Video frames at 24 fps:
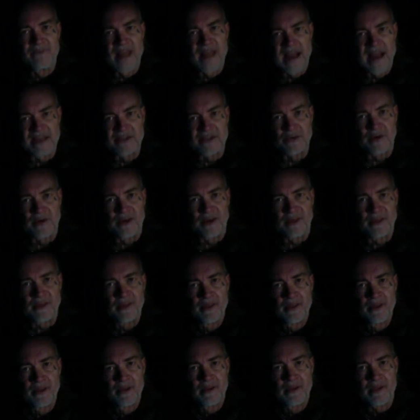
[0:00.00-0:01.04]
Nazareth,
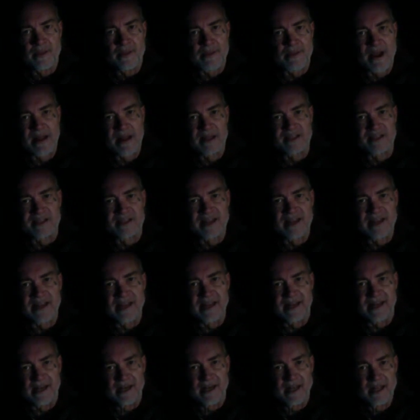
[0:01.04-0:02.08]
the
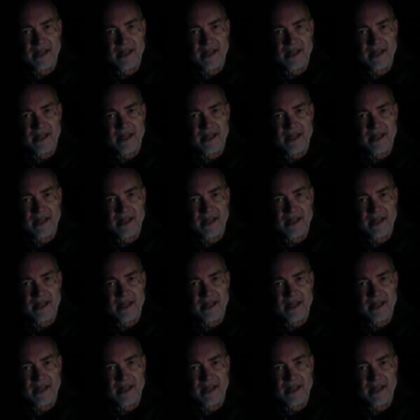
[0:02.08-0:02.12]
Palestinian.